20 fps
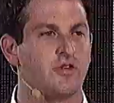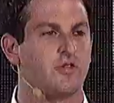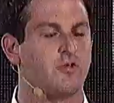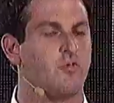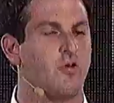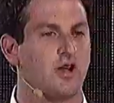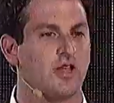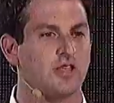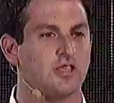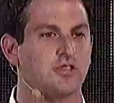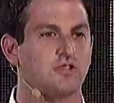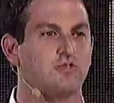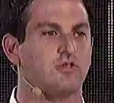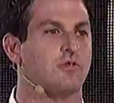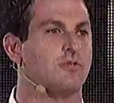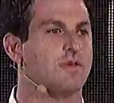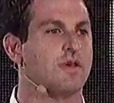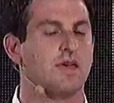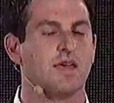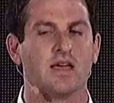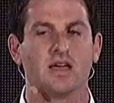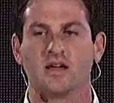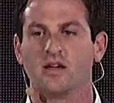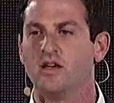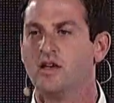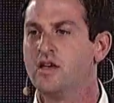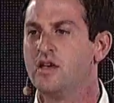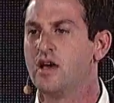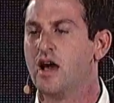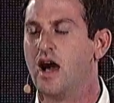the ones who are being
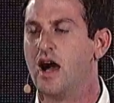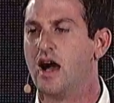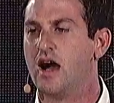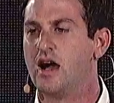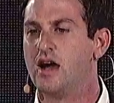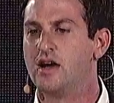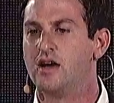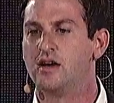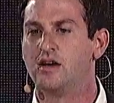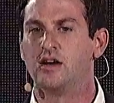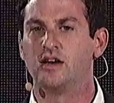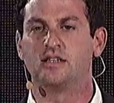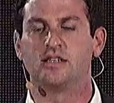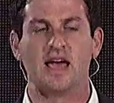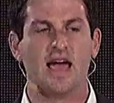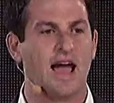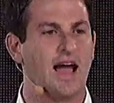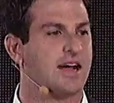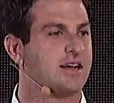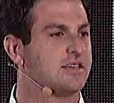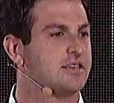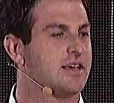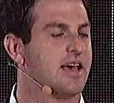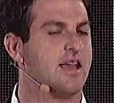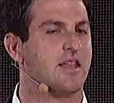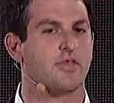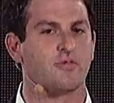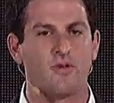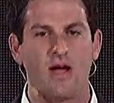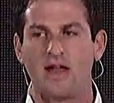attacked
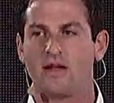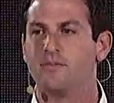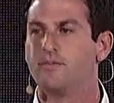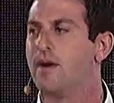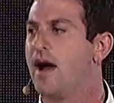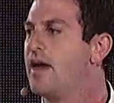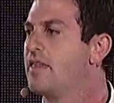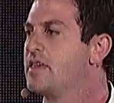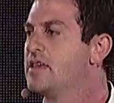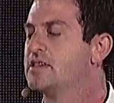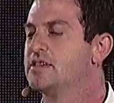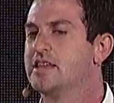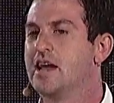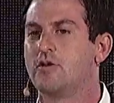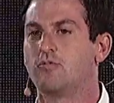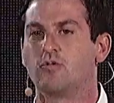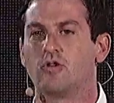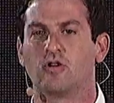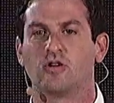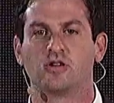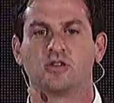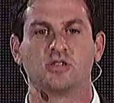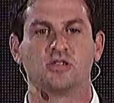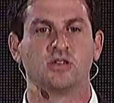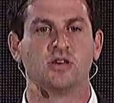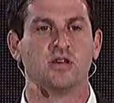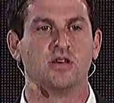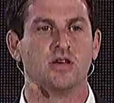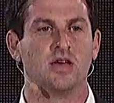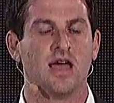and threatened by these networks.
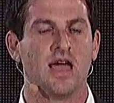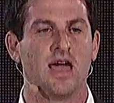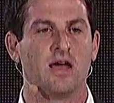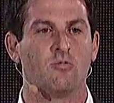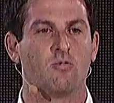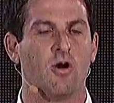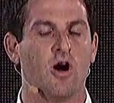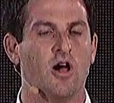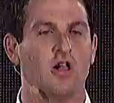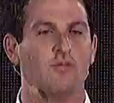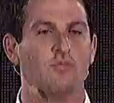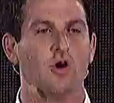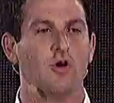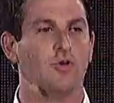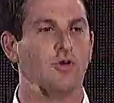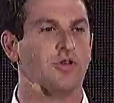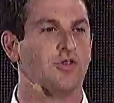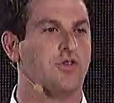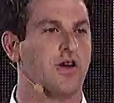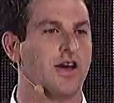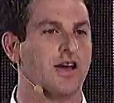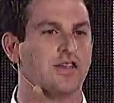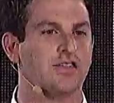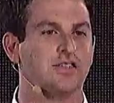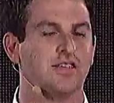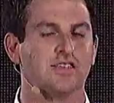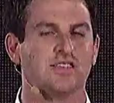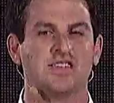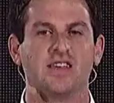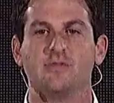And while a mobile device
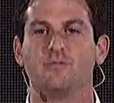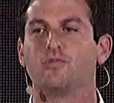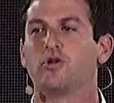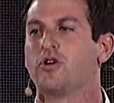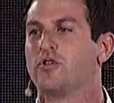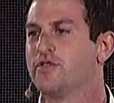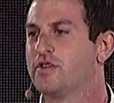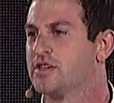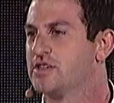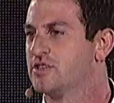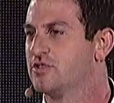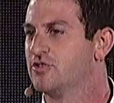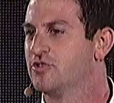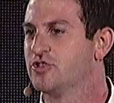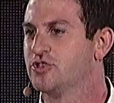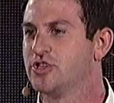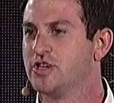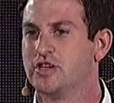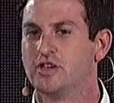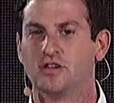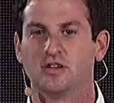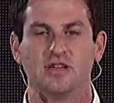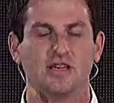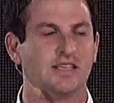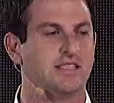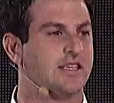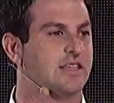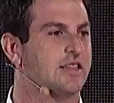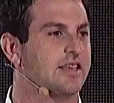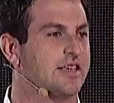is an imperfect solution,
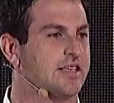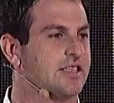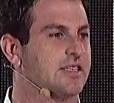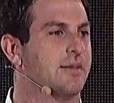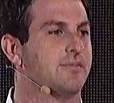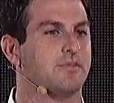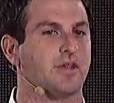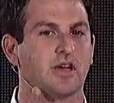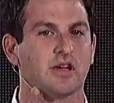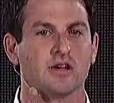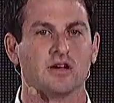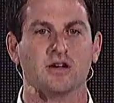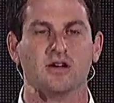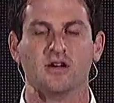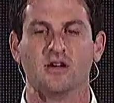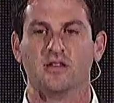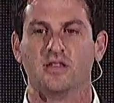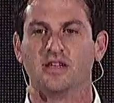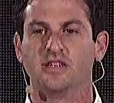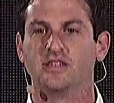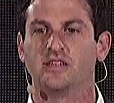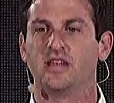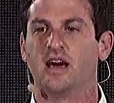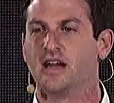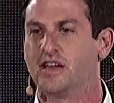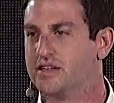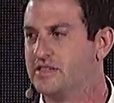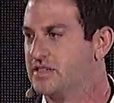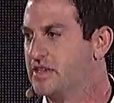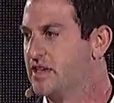it's at least something that did not
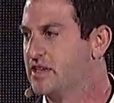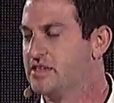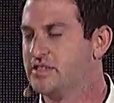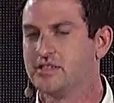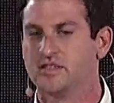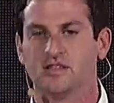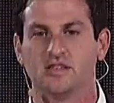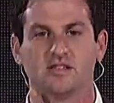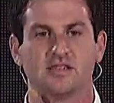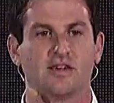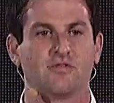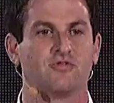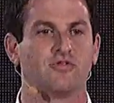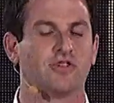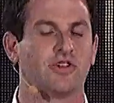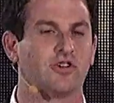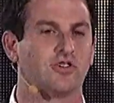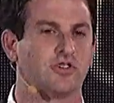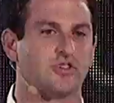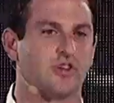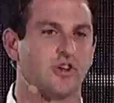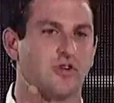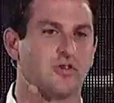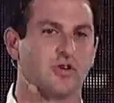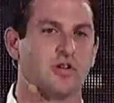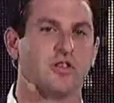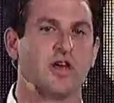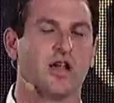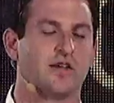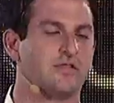exist several years ago in
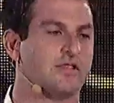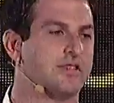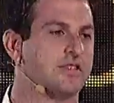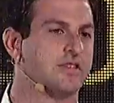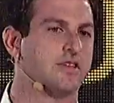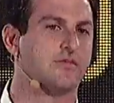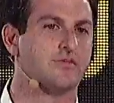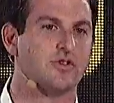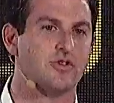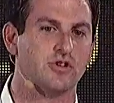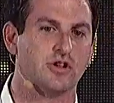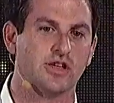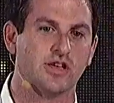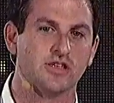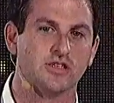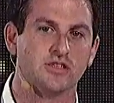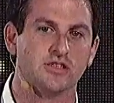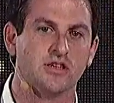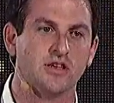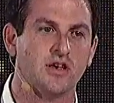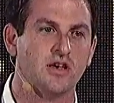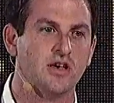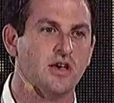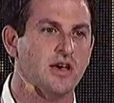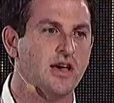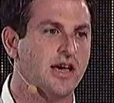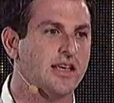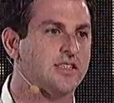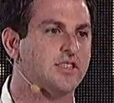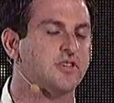a lot of these communities.
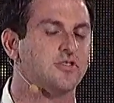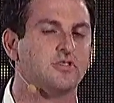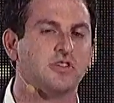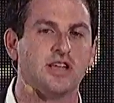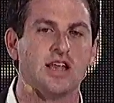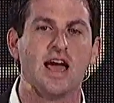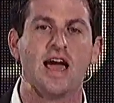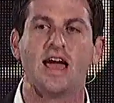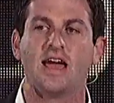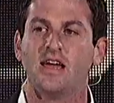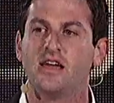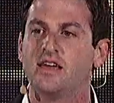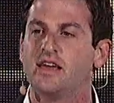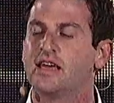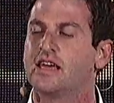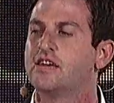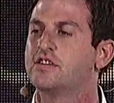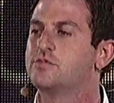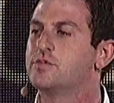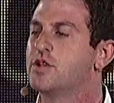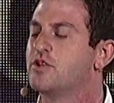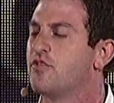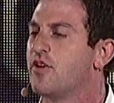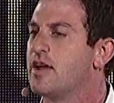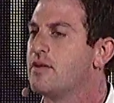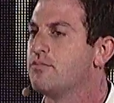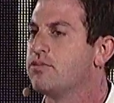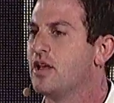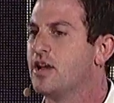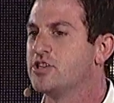And so today, it gives me
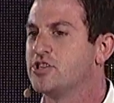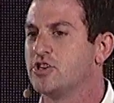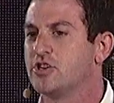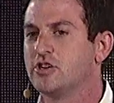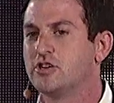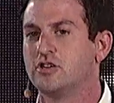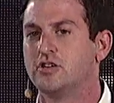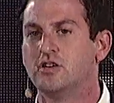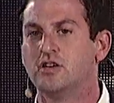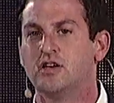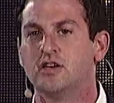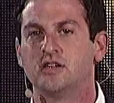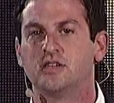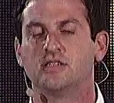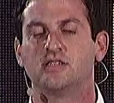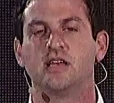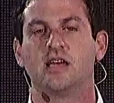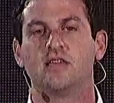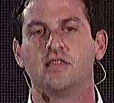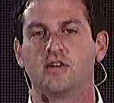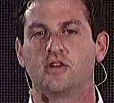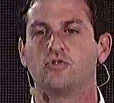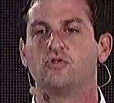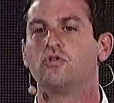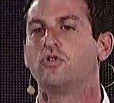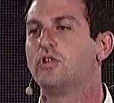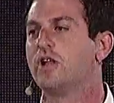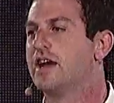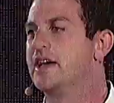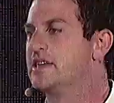great pleasure to say that
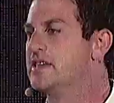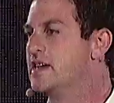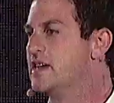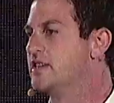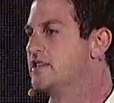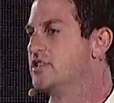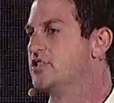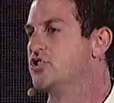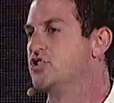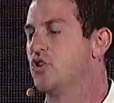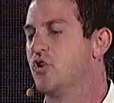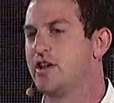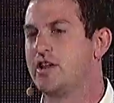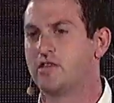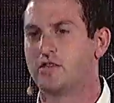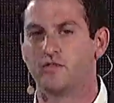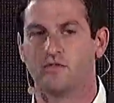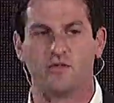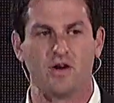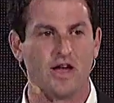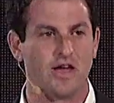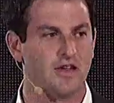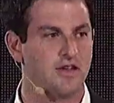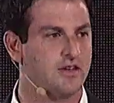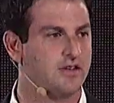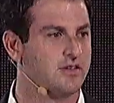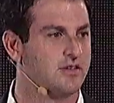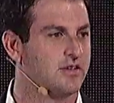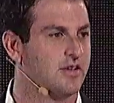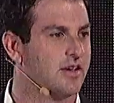Google Ideas is joining the fight
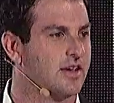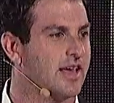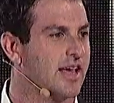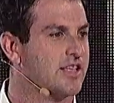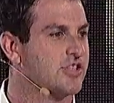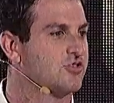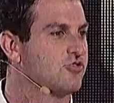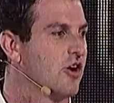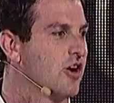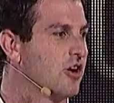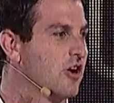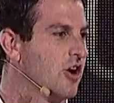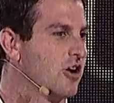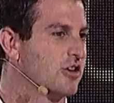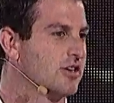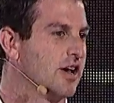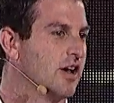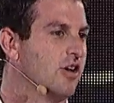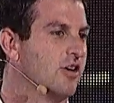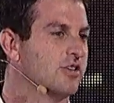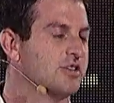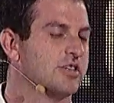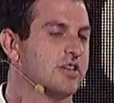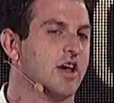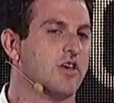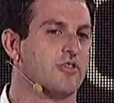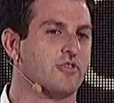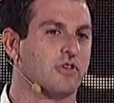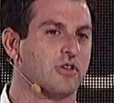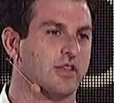against drug cartels and
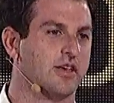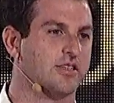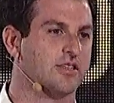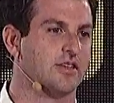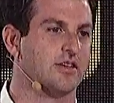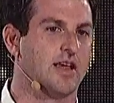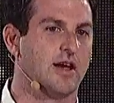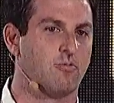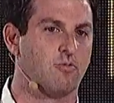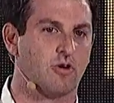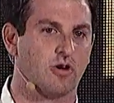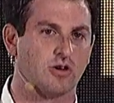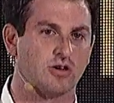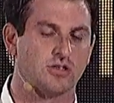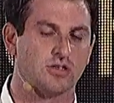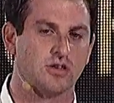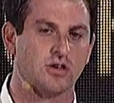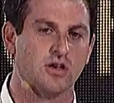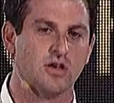other illicit networks.